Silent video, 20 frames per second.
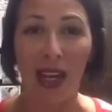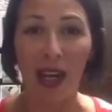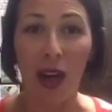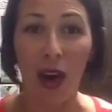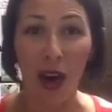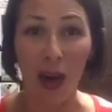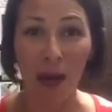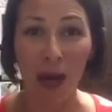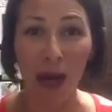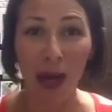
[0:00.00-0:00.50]

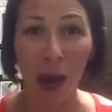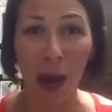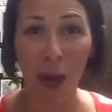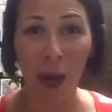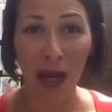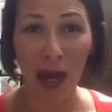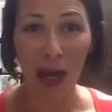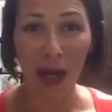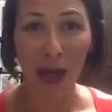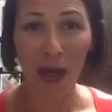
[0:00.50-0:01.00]
Carmen
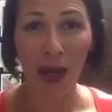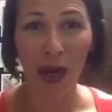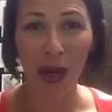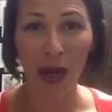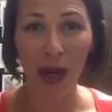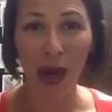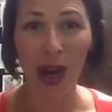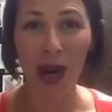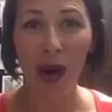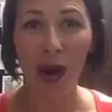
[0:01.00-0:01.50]

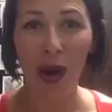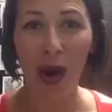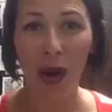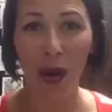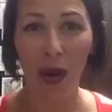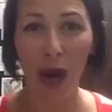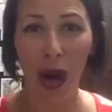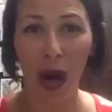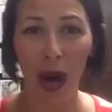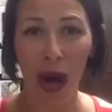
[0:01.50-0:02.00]
Homemaker
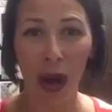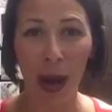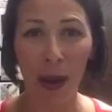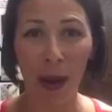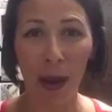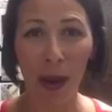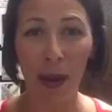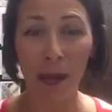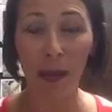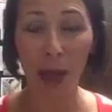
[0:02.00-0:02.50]

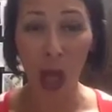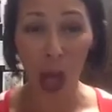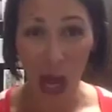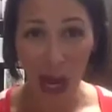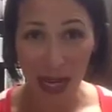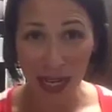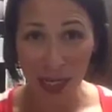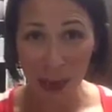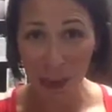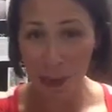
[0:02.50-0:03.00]

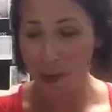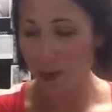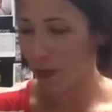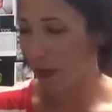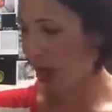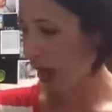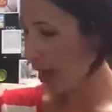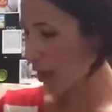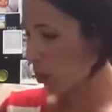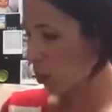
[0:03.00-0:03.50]
blog,
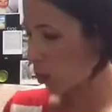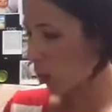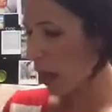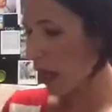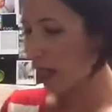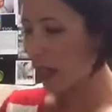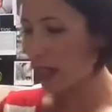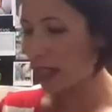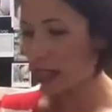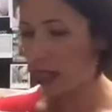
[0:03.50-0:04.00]
as
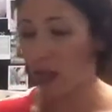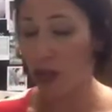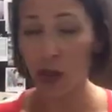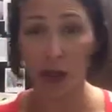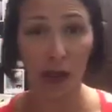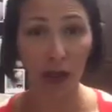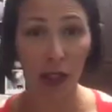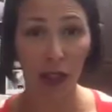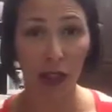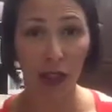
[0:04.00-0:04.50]
well as the
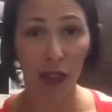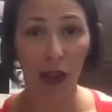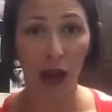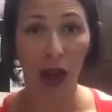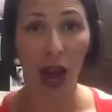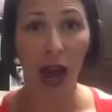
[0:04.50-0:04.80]
sofrito.